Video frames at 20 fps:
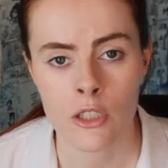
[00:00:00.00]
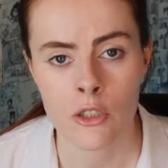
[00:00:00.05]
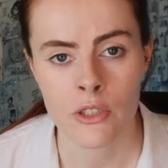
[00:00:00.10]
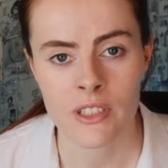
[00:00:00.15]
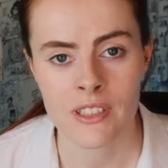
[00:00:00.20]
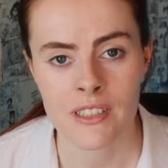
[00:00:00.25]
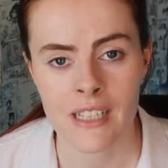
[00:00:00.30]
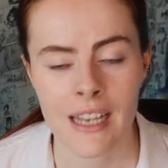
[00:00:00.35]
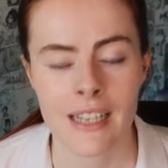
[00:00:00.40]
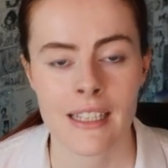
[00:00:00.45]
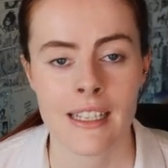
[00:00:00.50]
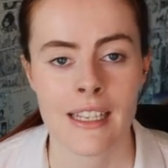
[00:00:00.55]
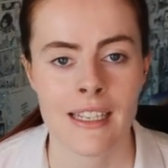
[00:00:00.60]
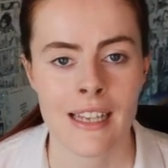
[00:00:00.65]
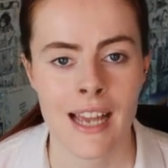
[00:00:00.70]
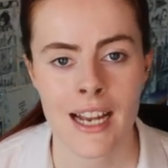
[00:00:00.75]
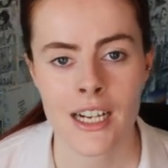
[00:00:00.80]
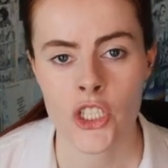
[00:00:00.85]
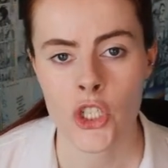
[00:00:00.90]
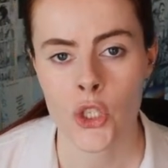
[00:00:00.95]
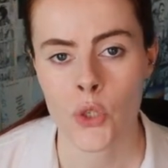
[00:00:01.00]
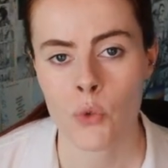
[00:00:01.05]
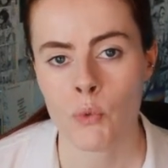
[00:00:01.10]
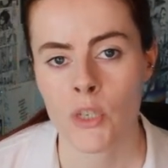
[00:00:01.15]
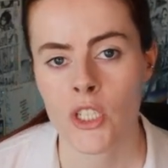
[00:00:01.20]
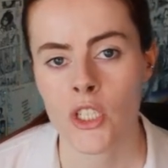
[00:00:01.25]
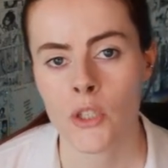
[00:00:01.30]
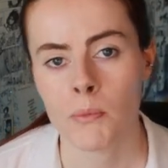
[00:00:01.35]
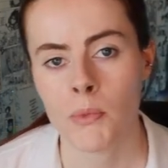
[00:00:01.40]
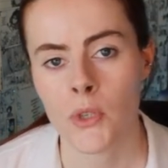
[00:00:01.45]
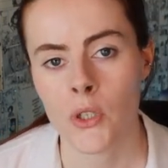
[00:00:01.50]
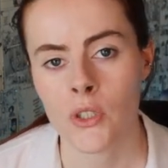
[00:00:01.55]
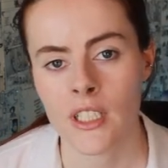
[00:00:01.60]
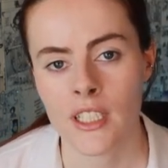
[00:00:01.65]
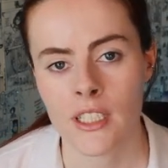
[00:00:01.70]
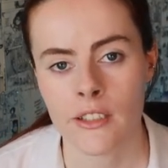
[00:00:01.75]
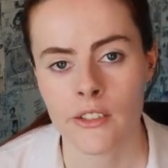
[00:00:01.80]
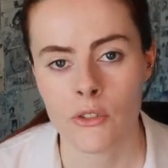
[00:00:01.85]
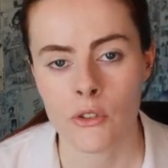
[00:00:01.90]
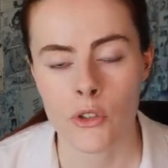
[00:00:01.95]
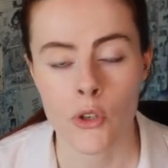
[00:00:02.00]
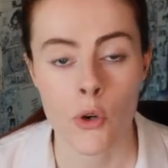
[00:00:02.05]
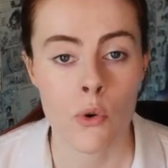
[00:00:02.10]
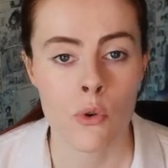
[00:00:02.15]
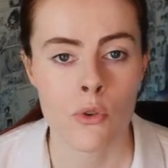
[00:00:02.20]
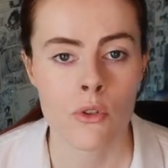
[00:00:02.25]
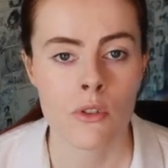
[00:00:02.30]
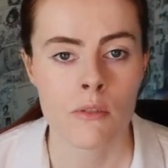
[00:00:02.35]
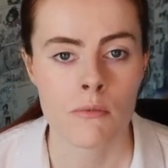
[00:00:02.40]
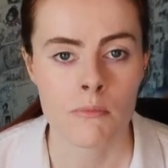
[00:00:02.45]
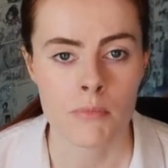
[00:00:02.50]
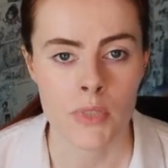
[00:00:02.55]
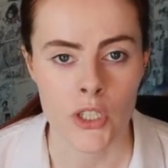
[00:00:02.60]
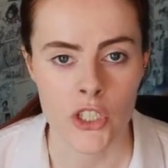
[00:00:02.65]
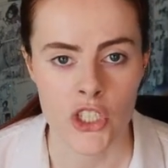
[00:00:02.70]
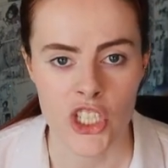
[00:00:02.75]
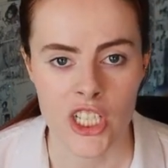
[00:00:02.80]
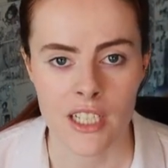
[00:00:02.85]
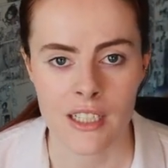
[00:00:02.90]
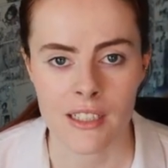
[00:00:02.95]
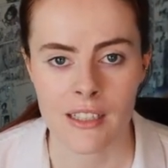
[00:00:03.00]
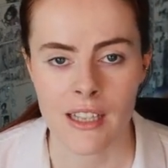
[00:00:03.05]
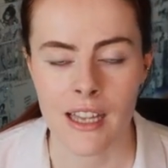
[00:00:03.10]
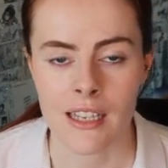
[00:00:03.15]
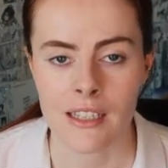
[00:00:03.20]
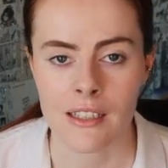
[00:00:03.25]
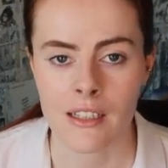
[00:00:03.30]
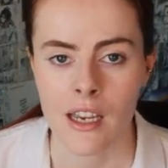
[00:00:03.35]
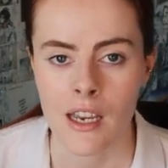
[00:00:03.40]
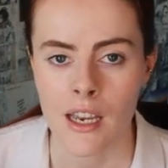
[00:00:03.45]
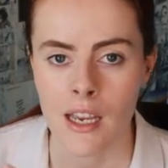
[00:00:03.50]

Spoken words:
looks like in action when you put in your own project and